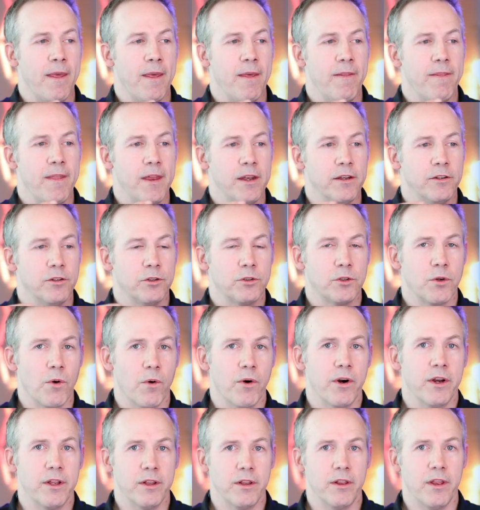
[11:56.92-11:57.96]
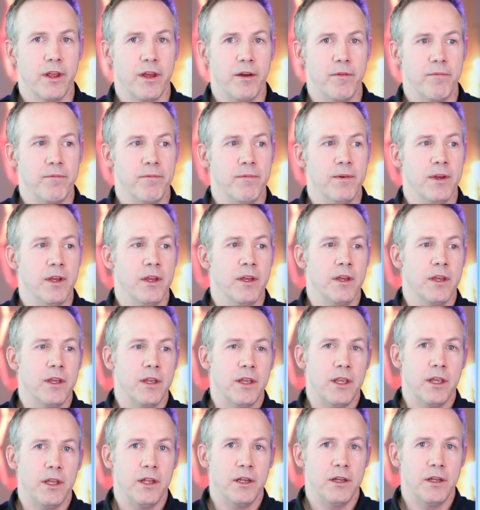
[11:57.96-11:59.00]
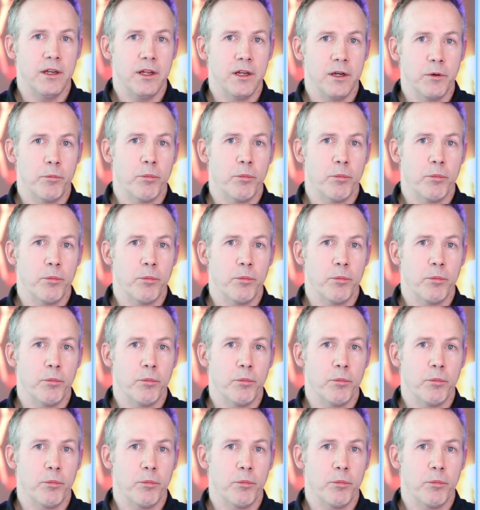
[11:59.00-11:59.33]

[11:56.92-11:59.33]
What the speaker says: and then storing them in an